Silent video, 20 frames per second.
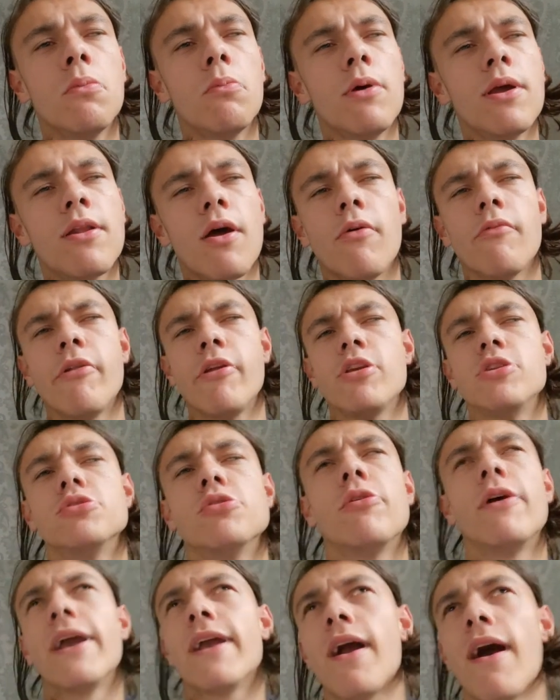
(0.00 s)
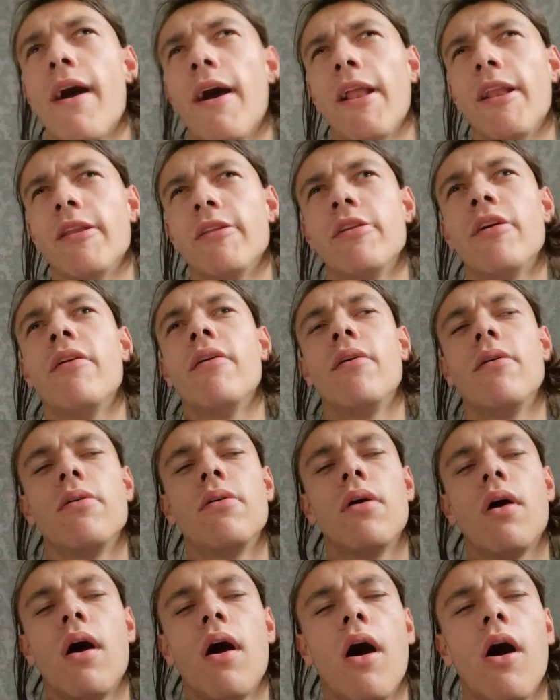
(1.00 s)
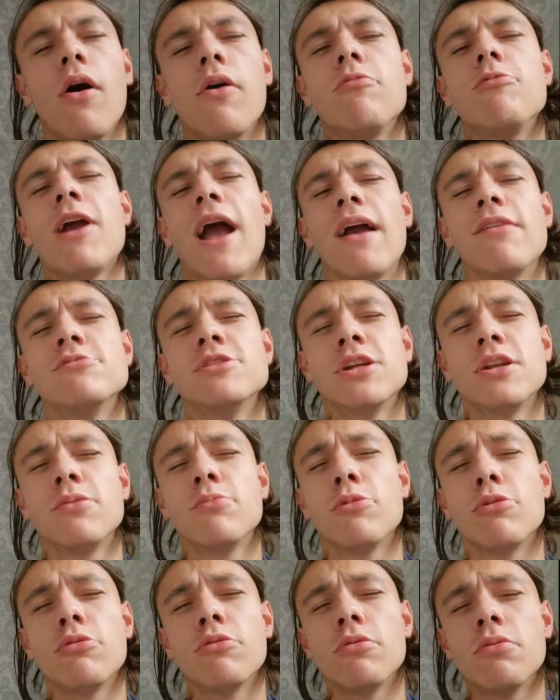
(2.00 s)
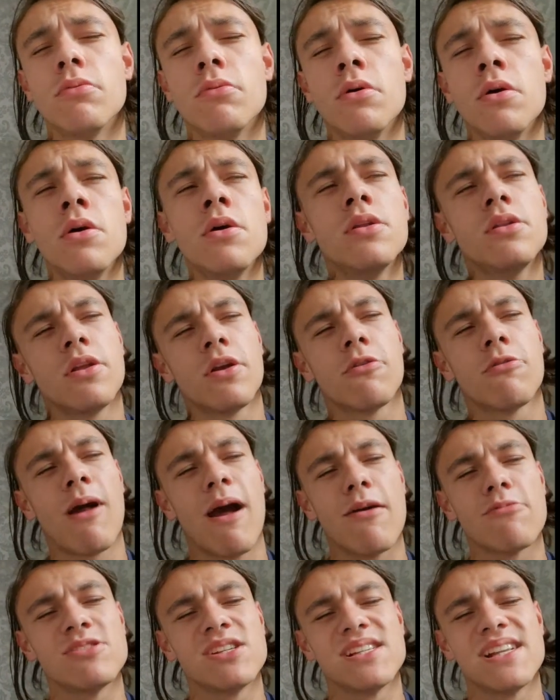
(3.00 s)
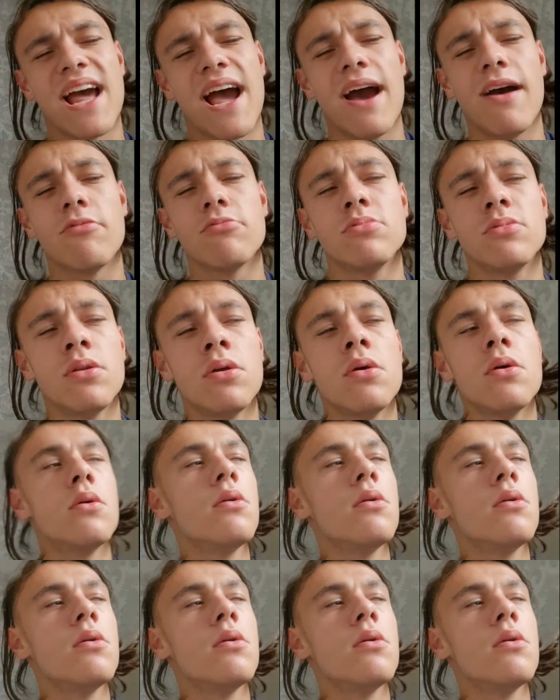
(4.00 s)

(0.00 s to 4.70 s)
We don't enjoy going to home games anymore. The crowds are down.